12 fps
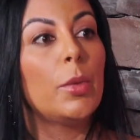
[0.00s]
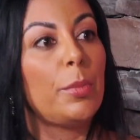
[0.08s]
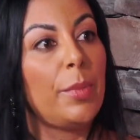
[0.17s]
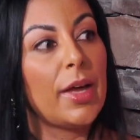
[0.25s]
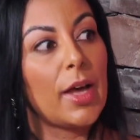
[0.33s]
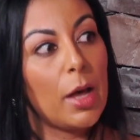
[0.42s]

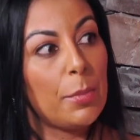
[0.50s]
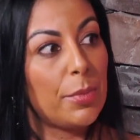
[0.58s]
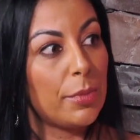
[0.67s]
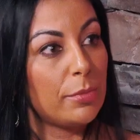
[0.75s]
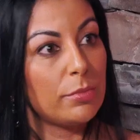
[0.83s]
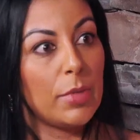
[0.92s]
pick up
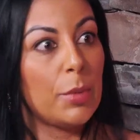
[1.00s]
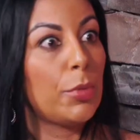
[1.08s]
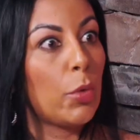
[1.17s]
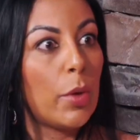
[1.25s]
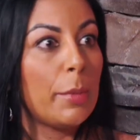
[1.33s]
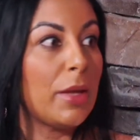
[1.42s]

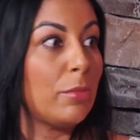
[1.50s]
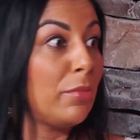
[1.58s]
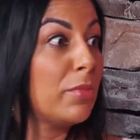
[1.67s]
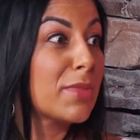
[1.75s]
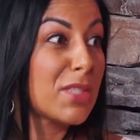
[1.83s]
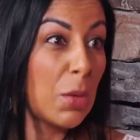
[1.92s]
employment
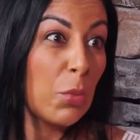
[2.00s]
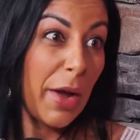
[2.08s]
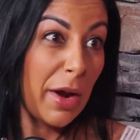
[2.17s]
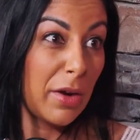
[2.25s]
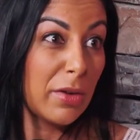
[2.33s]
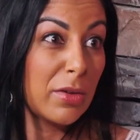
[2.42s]

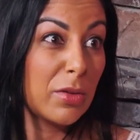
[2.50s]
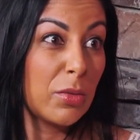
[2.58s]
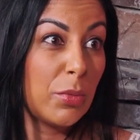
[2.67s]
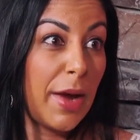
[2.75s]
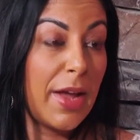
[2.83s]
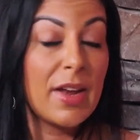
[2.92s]
somewhere,
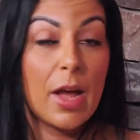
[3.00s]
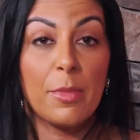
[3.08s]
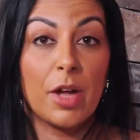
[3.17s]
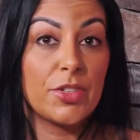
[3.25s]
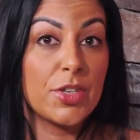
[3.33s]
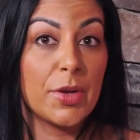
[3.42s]
right? And I'm
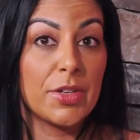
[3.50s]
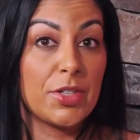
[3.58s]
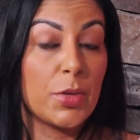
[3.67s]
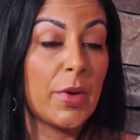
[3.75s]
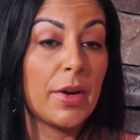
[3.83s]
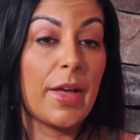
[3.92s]
not too good
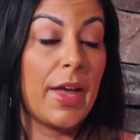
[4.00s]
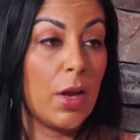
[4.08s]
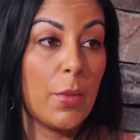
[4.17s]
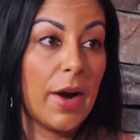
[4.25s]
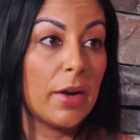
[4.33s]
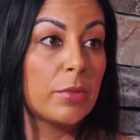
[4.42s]
to work
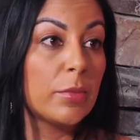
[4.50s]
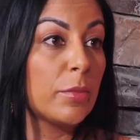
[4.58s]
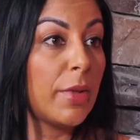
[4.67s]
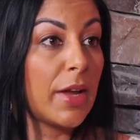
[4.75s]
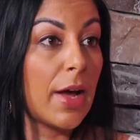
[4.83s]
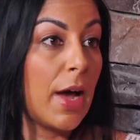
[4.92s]
anywhere.
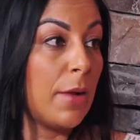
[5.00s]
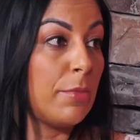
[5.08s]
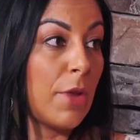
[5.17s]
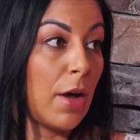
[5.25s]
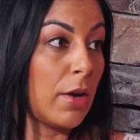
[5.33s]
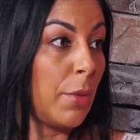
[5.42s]
Like, I'm
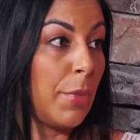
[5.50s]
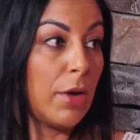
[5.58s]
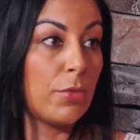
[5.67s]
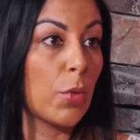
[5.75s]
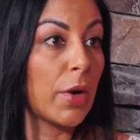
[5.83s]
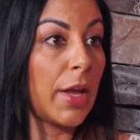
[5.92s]
not
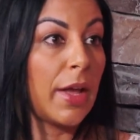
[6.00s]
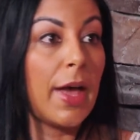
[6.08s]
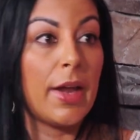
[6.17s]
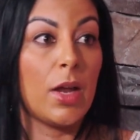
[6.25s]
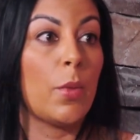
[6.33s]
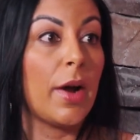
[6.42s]
above working
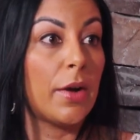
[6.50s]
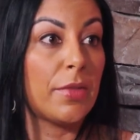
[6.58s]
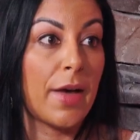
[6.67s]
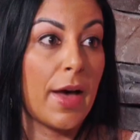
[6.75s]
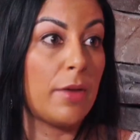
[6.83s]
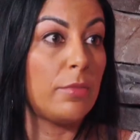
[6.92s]
anywhere
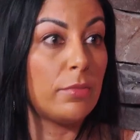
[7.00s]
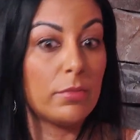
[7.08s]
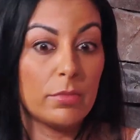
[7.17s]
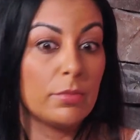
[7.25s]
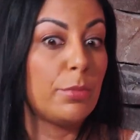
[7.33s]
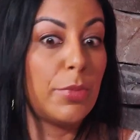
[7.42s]
that
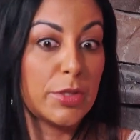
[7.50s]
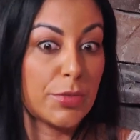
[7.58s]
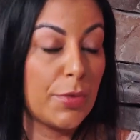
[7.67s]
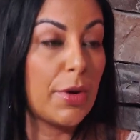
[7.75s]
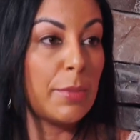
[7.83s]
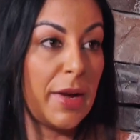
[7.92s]
puts
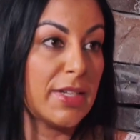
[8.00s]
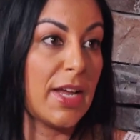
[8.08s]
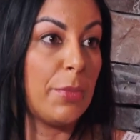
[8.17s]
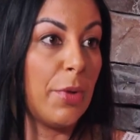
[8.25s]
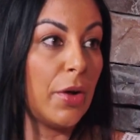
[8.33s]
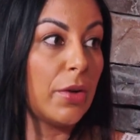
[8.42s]
food on my
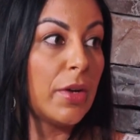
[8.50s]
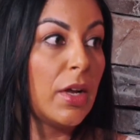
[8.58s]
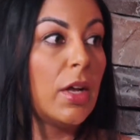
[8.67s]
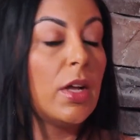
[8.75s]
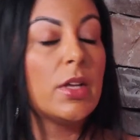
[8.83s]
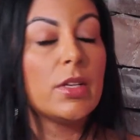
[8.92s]
table.
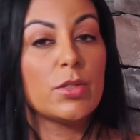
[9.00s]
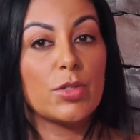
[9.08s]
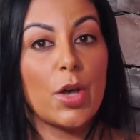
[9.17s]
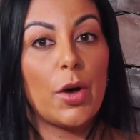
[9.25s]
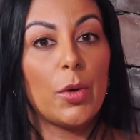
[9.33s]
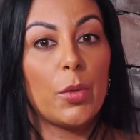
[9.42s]

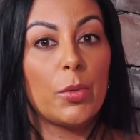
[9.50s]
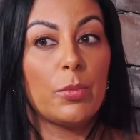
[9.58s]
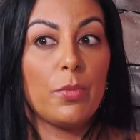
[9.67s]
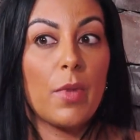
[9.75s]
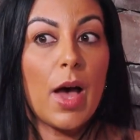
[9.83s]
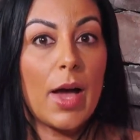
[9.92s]
So
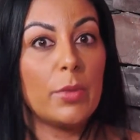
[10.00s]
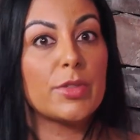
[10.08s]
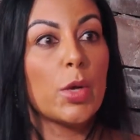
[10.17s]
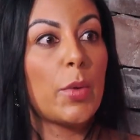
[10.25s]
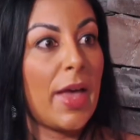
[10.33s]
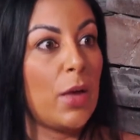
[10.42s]
I was
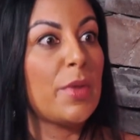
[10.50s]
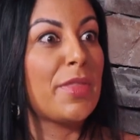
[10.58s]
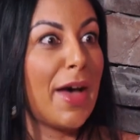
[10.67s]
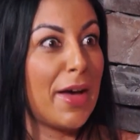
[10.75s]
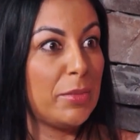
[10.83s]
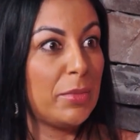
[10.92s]
okay with
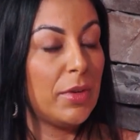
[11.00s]
that.